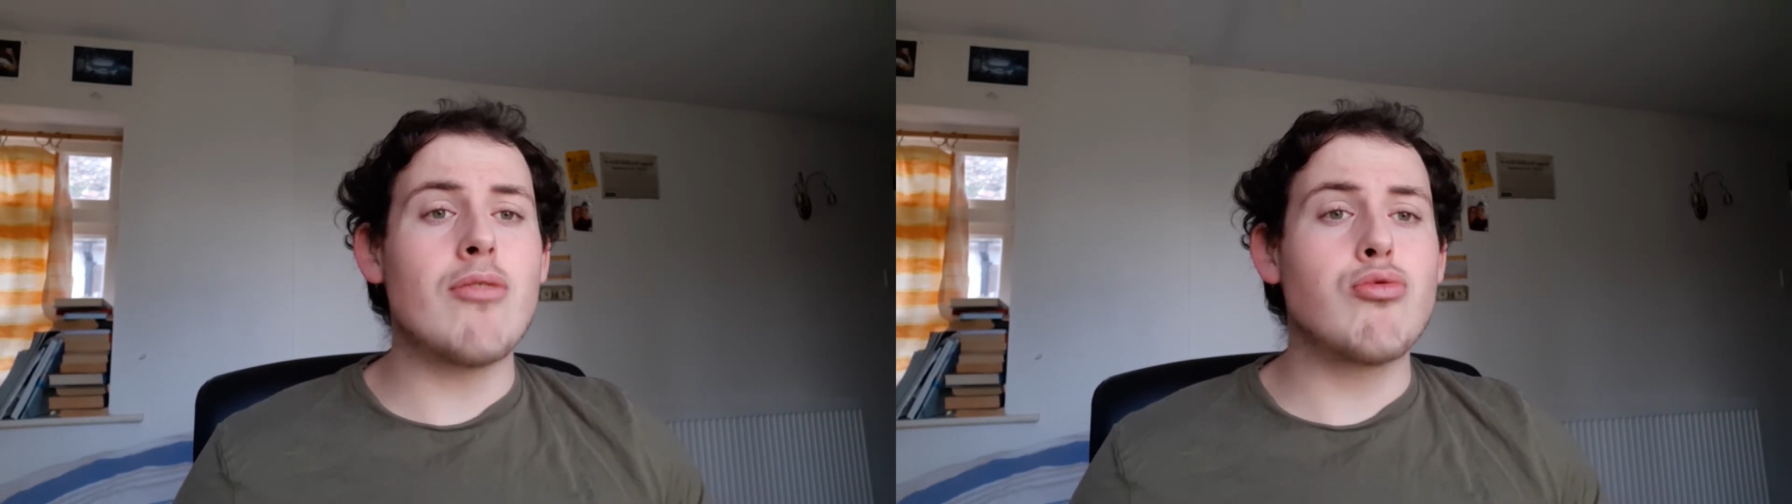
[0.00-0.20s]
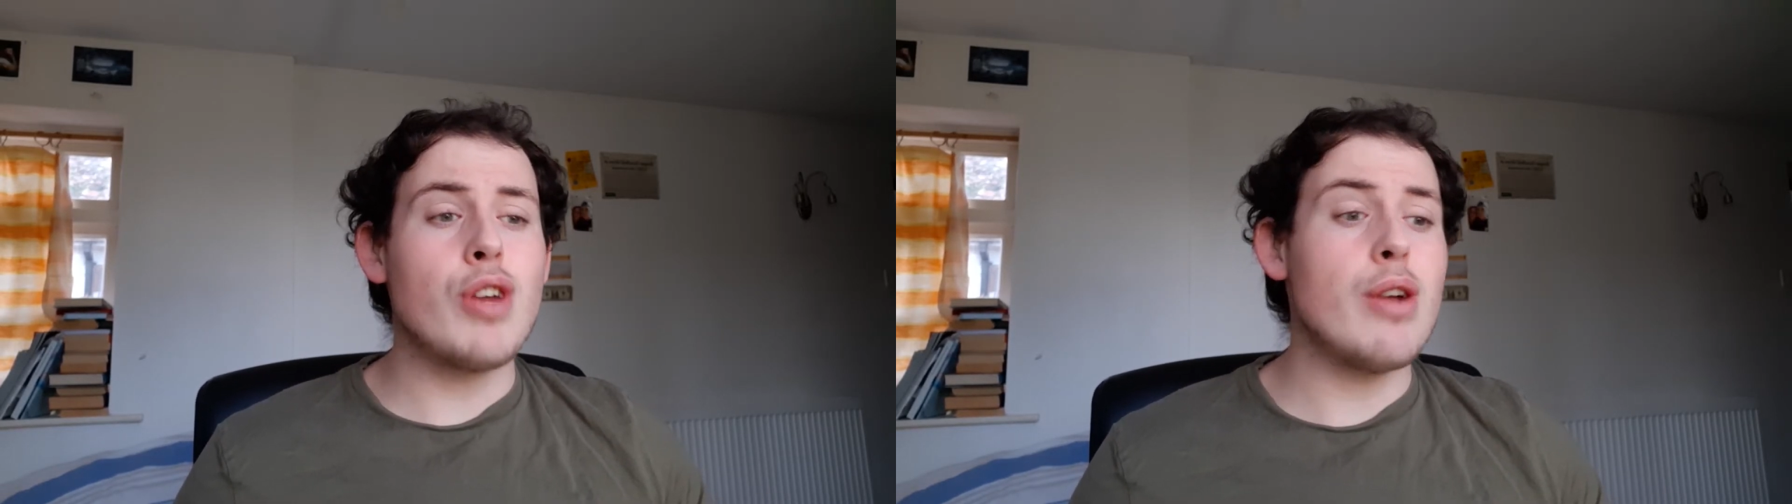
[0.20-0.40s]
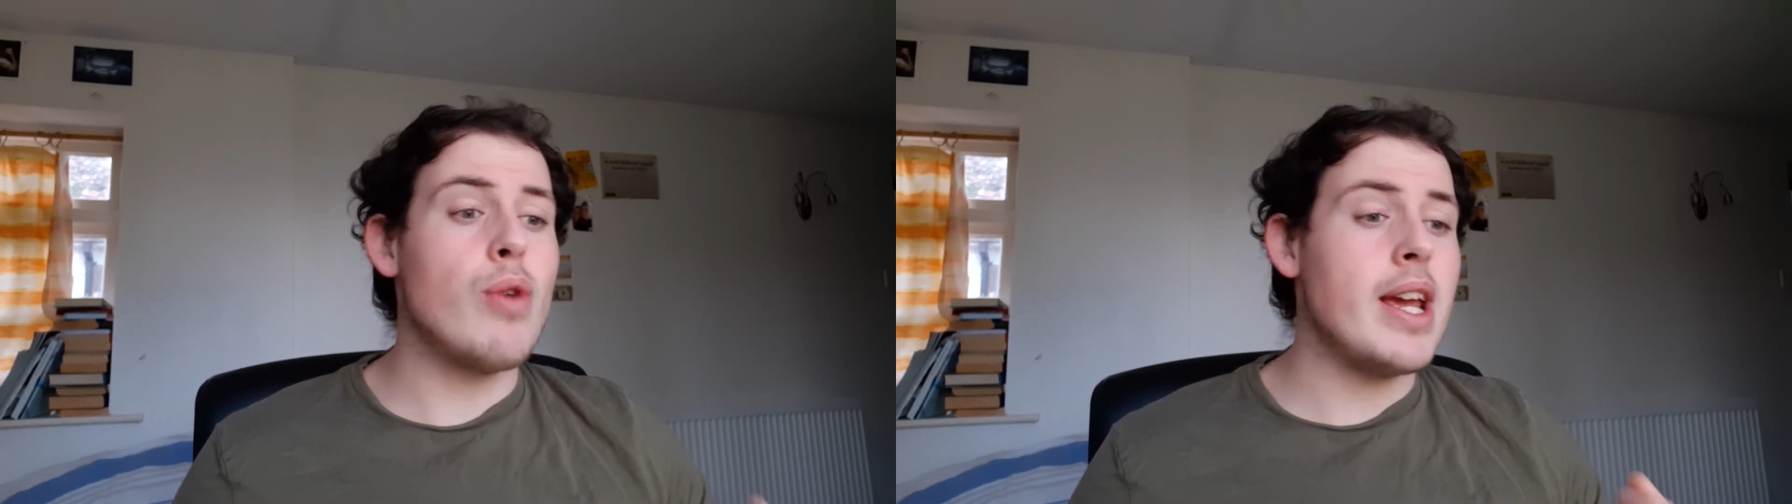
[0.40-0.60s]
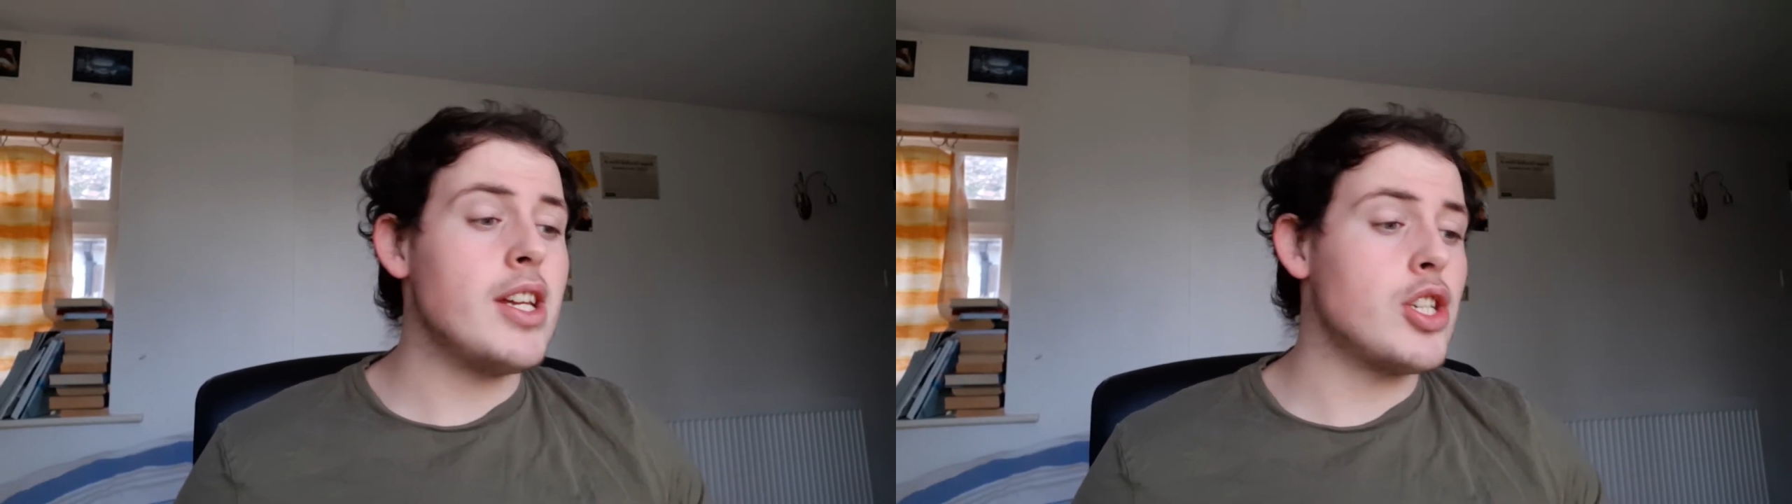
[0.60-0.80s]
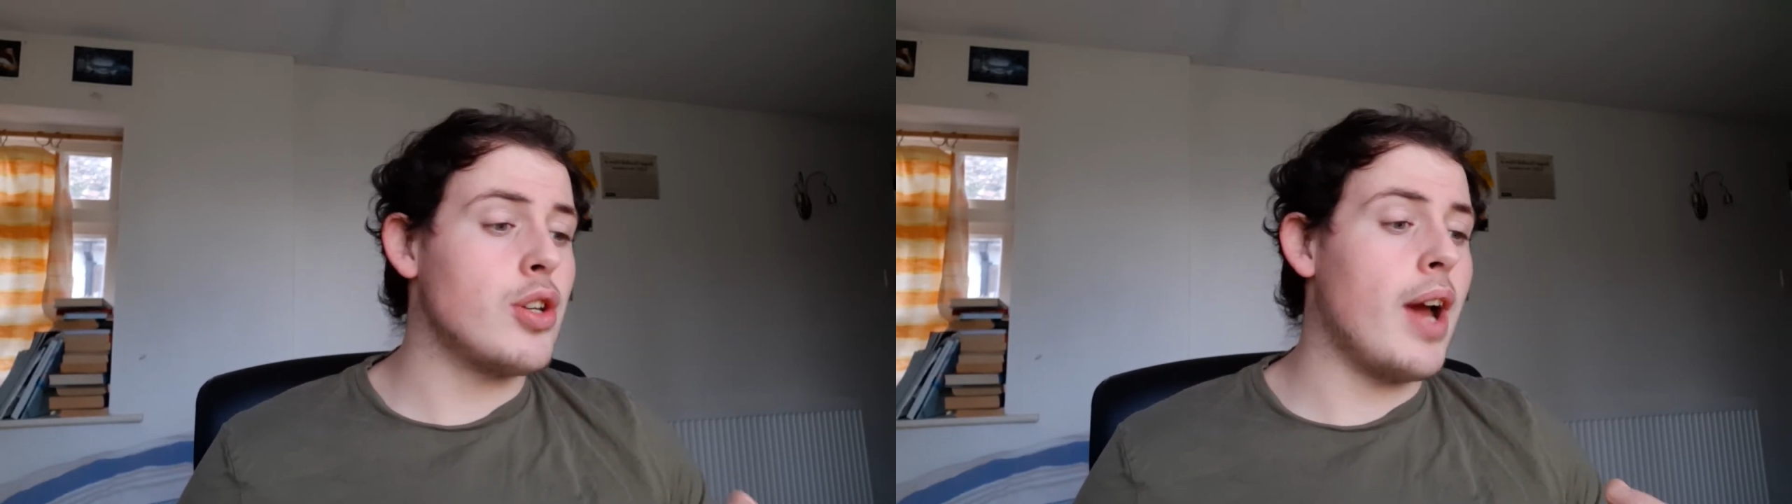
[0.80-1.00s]
a real
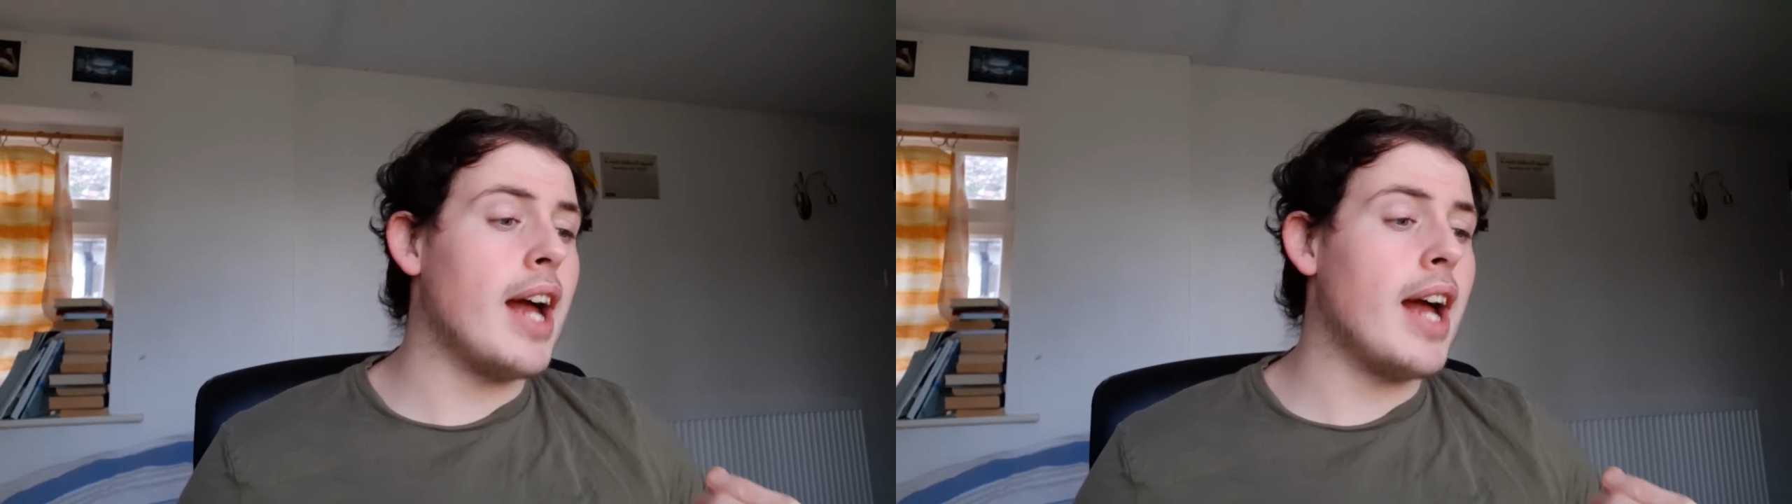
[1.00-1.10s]
issue.